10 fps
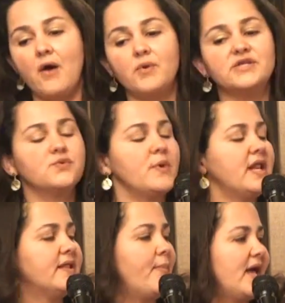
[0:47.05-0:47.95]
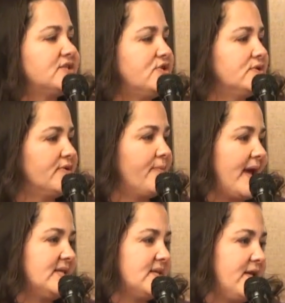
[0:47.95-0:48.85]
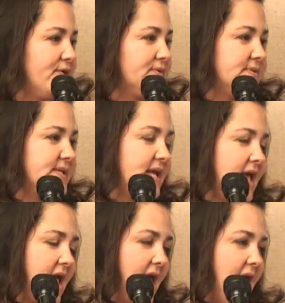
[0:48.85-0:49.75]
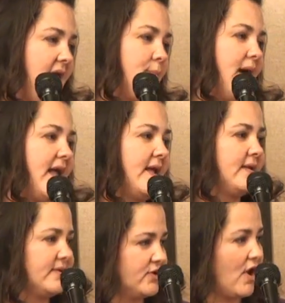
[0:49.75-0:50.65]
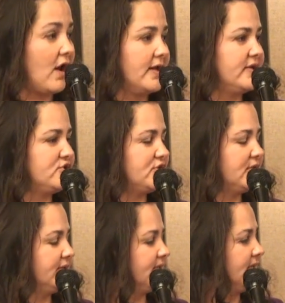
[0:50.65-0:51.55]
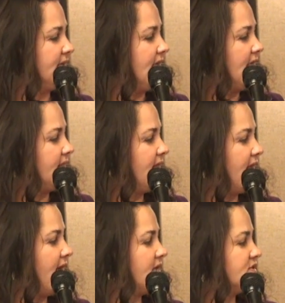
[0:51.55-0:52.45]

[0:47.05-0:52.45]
was really the best use of my skills and my knowledge that I